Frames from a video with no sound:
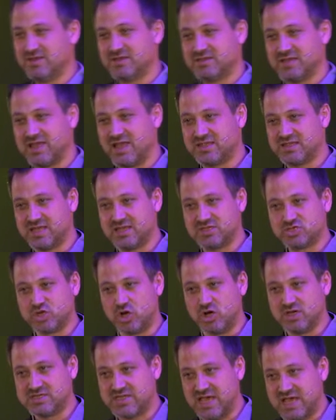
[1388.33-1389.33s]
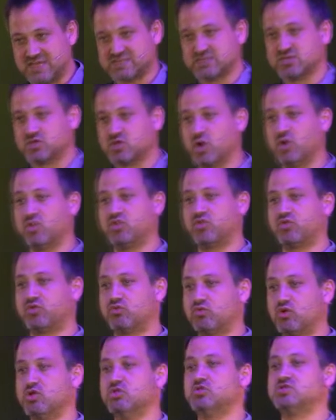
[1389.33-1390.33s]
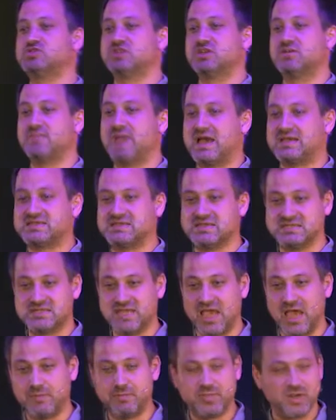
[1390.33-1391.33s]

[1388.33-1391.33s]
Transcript: that, that choice hasn't got through to the masses yet,